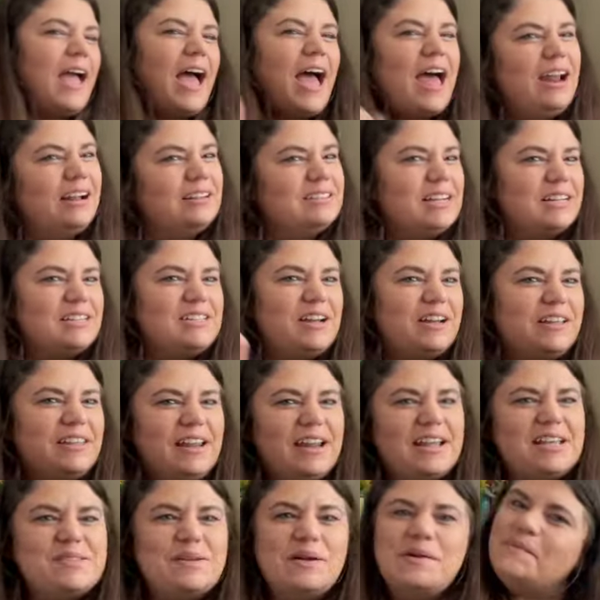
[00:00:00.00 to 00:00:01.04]
And I'll talk to you on the
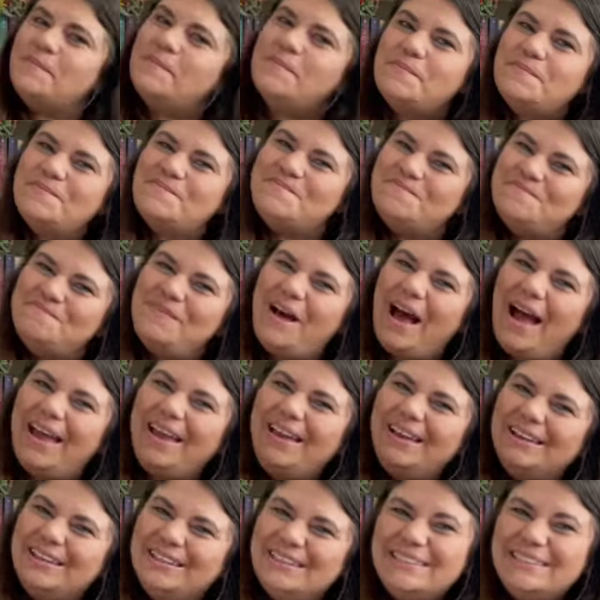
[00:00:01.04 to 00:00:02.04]
next one. Bye!